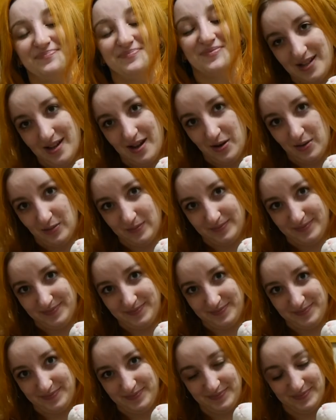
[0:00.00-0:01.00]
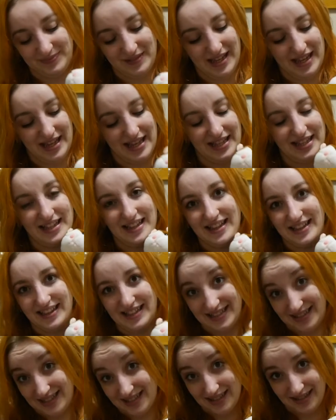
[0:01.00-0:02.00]
So
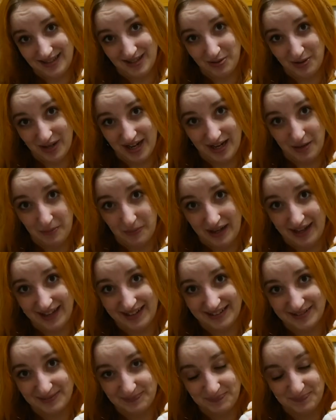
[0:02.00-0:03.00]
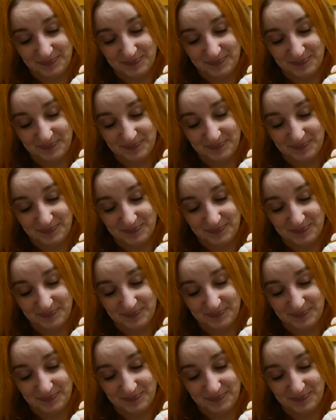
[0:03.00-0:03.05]
this is a little guinea pig.